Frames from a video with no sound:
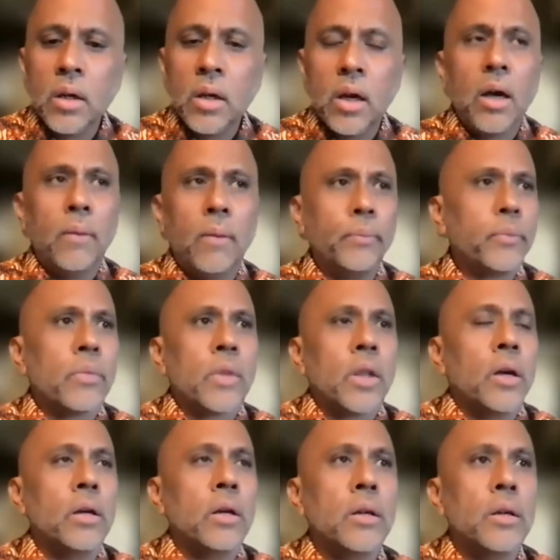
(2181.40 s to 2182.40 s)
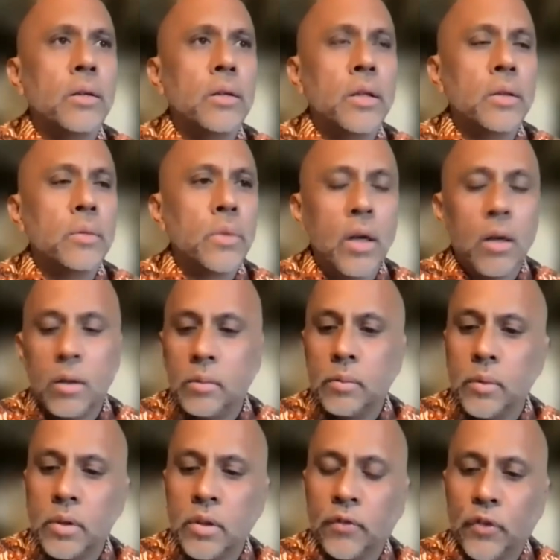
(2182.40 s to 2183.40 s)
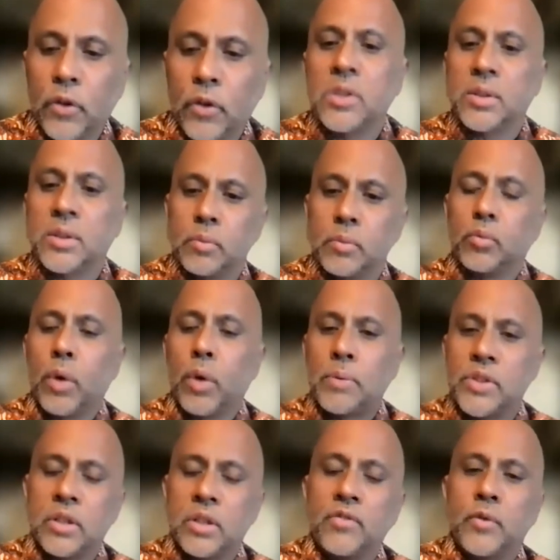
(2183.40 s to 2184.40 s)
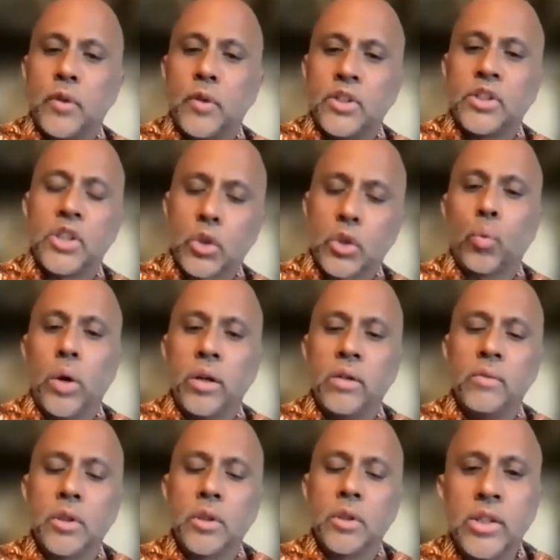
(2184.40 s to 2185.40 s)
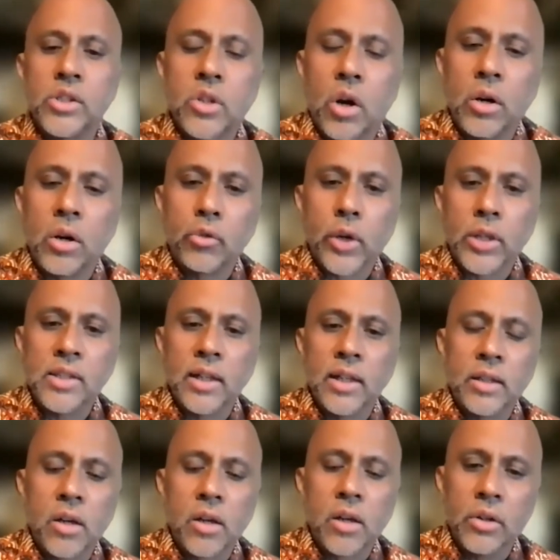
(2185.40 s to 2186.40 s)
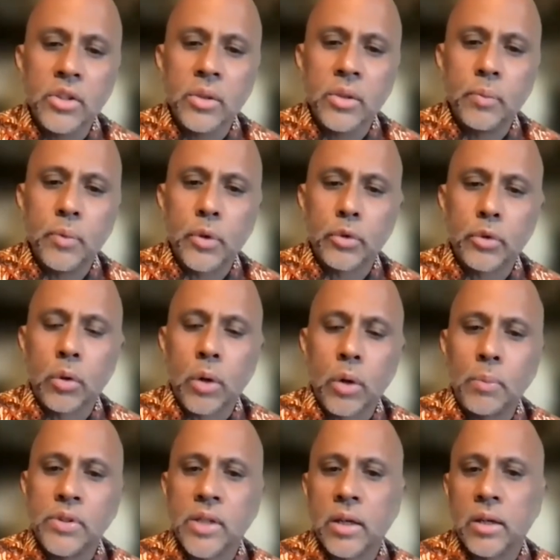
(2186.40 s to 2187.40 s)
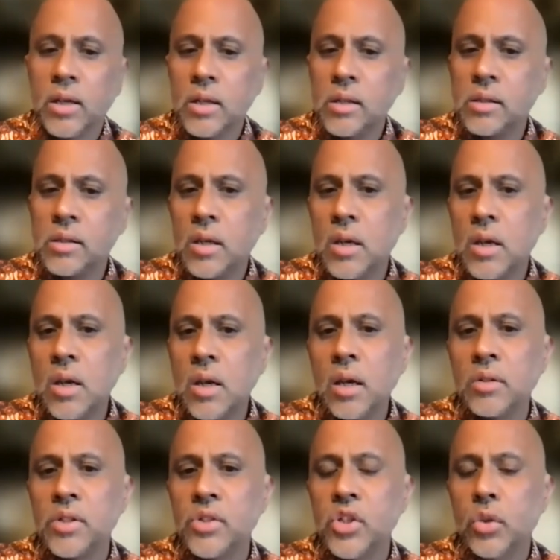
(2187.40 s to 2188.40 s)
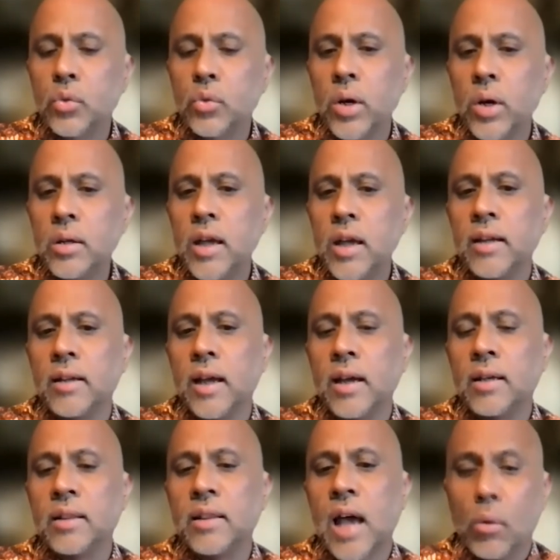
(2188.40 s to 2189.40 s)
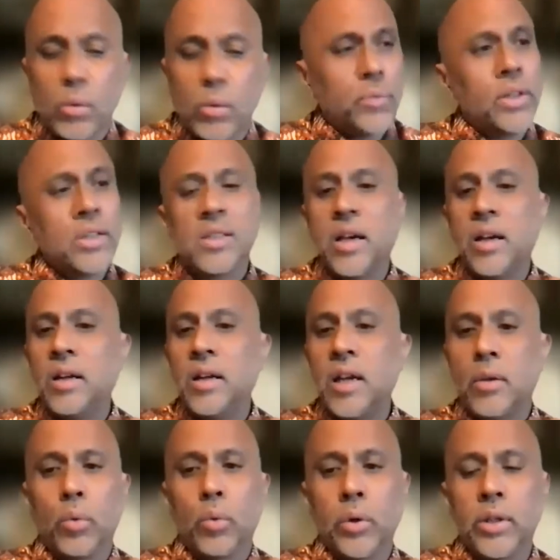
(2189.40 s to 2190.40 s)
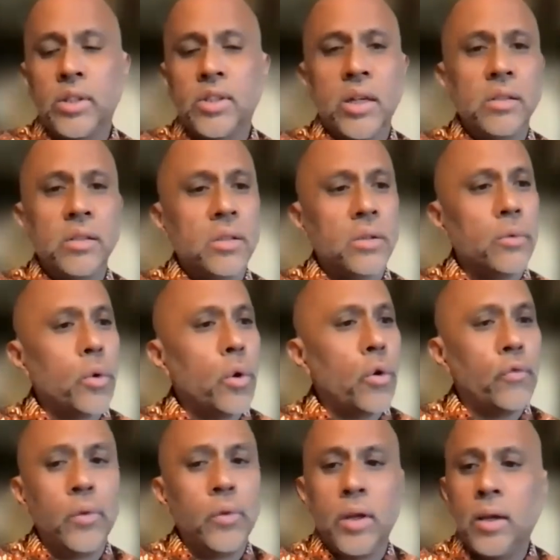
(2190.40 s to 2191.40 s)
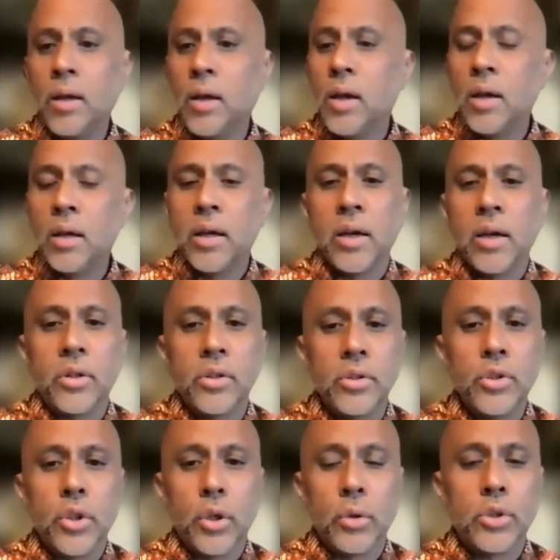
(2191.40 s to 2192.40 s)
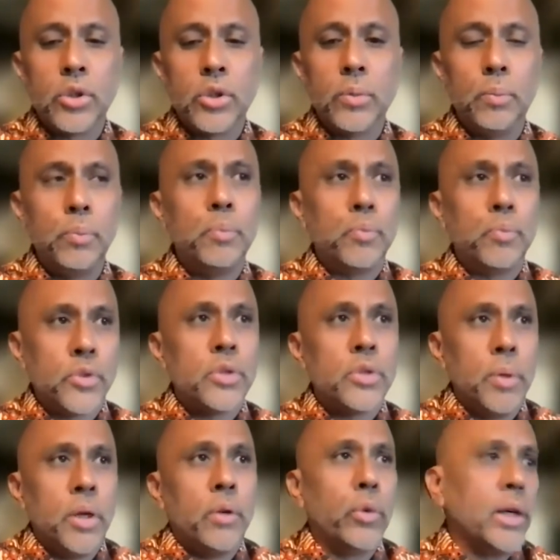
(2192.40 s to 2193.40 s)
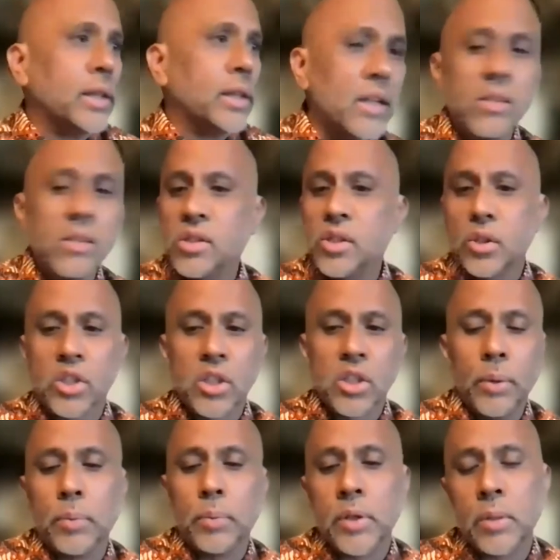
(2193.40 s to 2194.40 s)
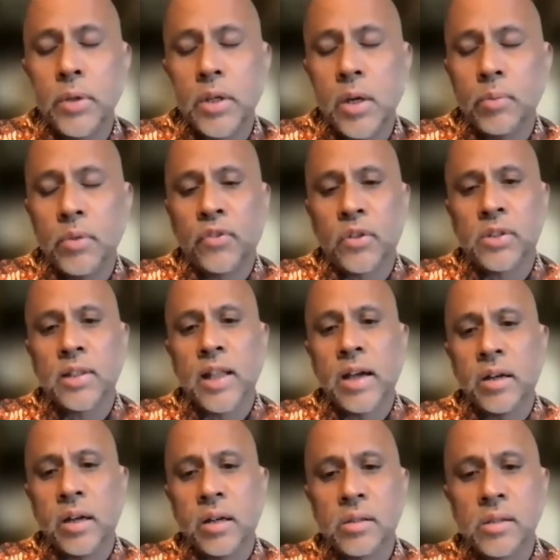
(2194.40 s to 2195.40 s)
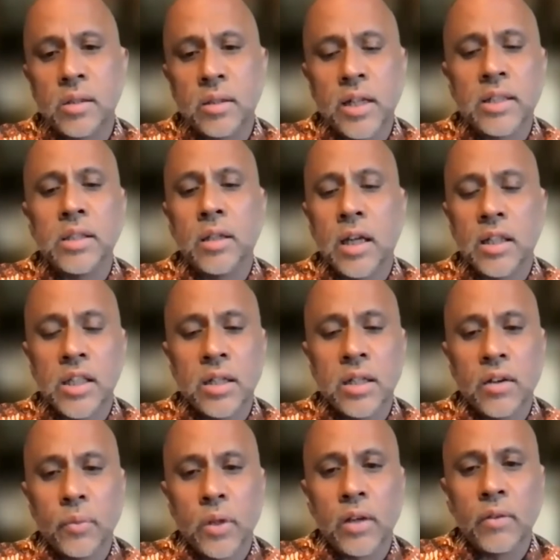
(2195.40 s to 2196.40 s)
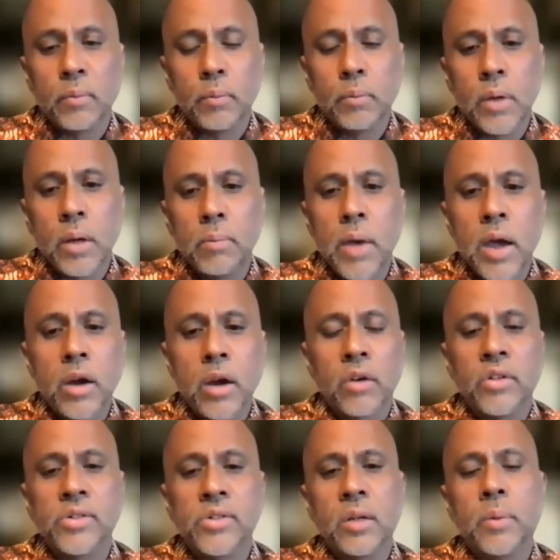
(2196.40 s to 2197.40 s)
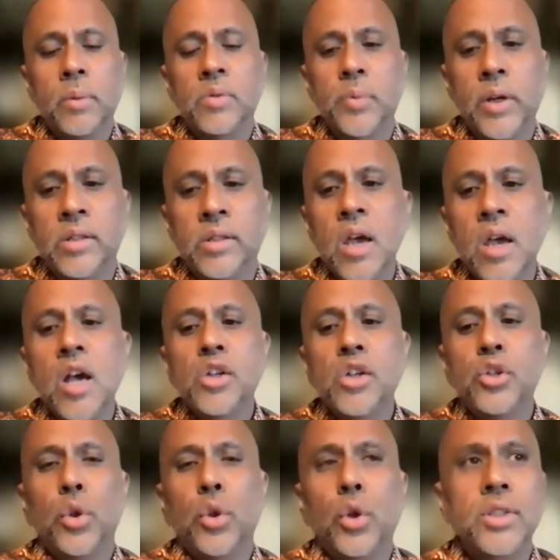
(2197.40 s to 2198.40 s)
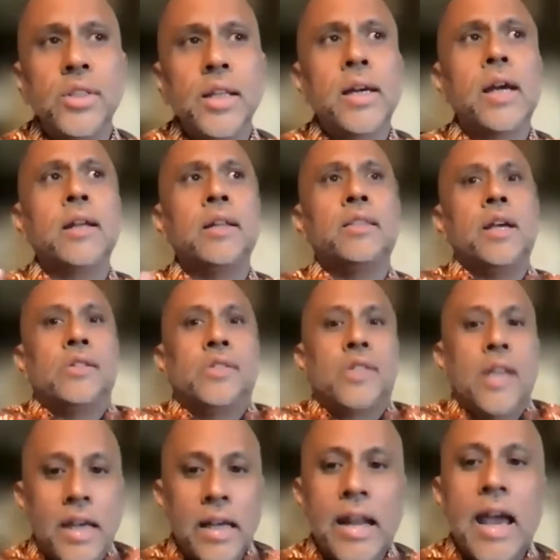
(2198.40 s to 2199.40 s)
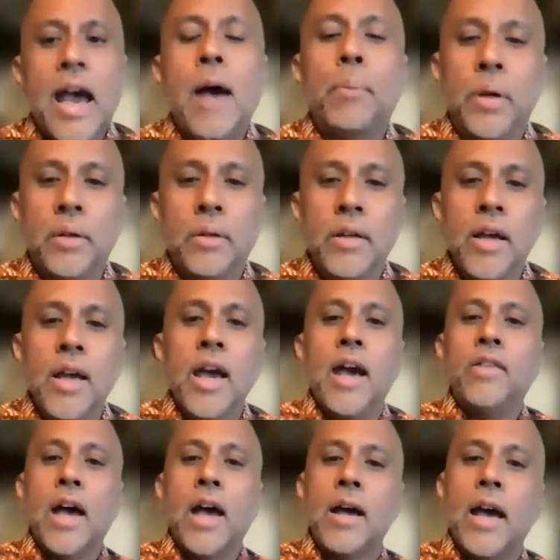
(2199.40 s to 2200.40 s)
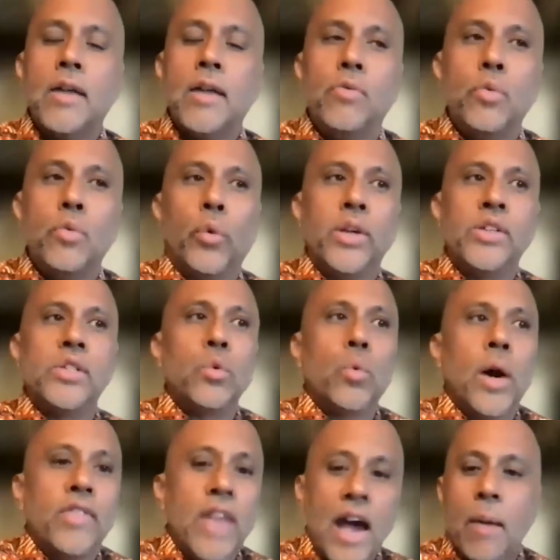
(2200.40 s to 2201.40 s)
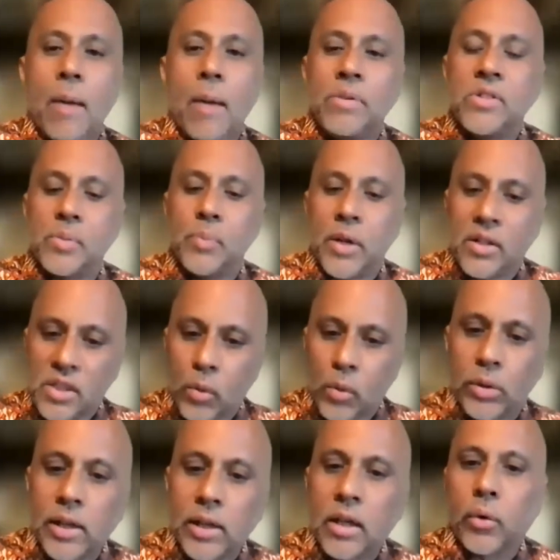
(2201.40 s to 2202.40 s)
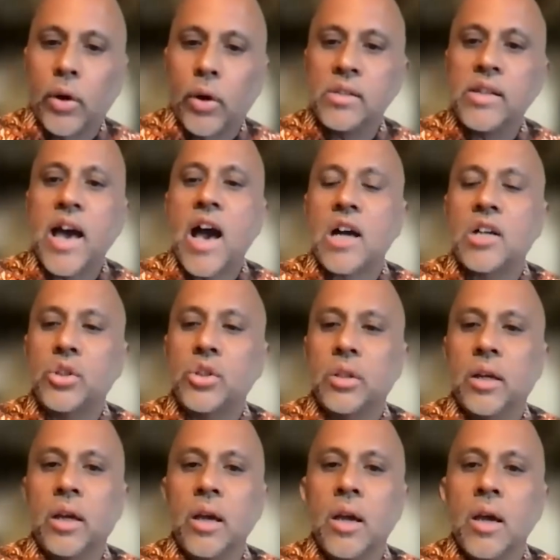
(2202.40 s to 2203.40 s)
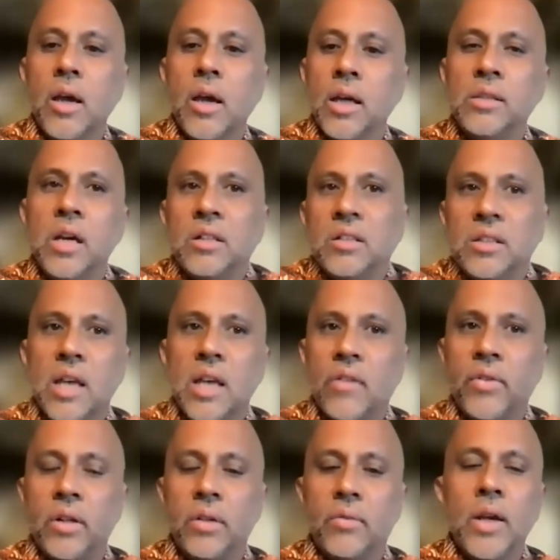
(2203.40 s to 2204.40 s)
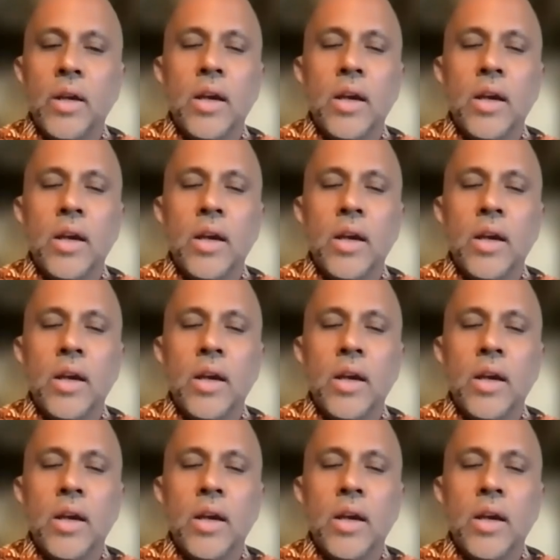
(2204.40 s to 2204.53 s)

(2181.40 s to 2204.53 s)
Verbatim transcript: um, uh, uh, the first representative from District One, Grace Gar Grace Elena Garner, to to represent us in District One, and like that was really exciting, and we're excited to hopefully get her, you know, to to be reelected, so she'll be become the first Latinx Latina like mayor of the city of Palm Springs. So those are the kind of things that can happen, and that and the reason why that happens is because someone like Grace actually is not just having to.